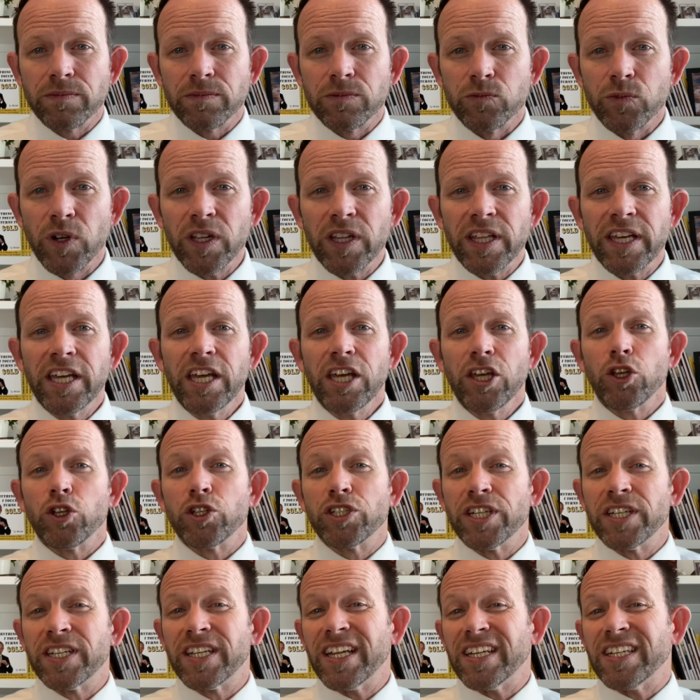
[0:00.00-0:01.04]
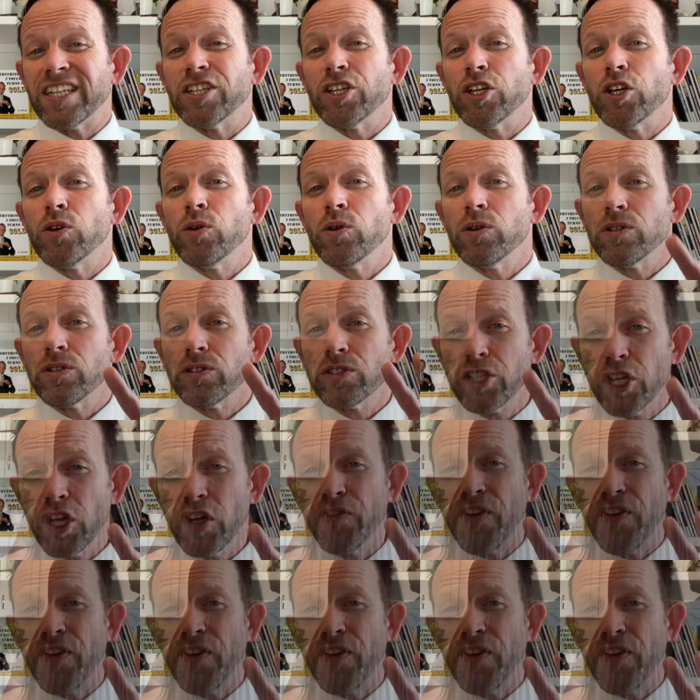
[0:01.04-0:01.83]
Really, you should get to do 2